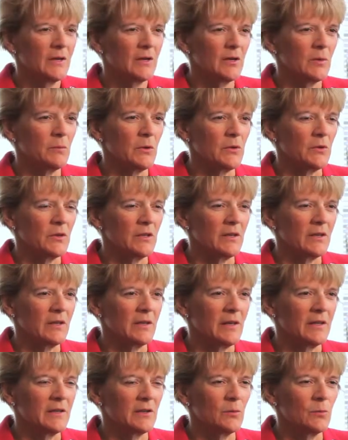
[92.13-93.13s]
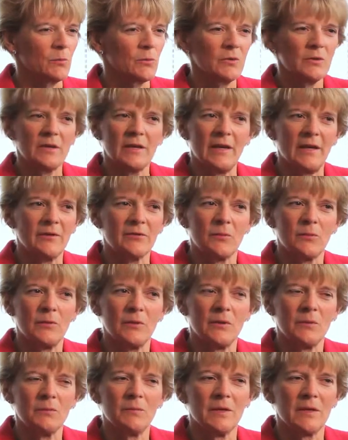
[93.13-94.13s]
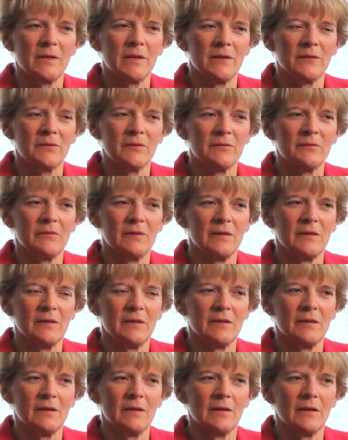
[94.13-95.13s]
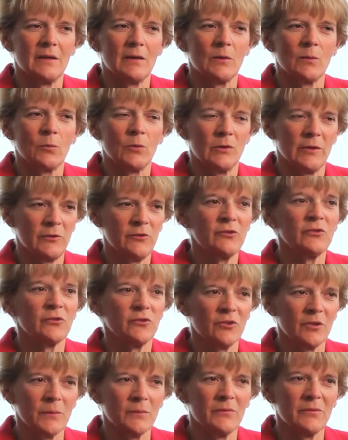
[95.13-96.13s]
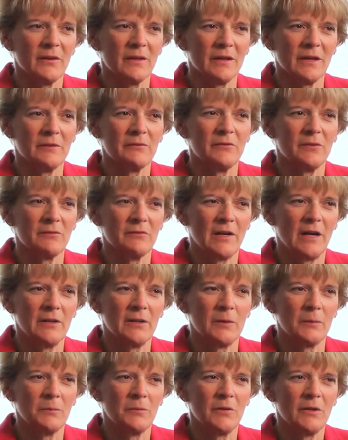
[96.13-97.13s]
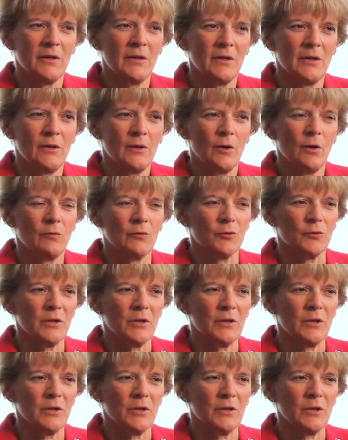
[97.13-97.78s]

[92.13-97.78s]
community. And it really has been because of the relationships that I've developed over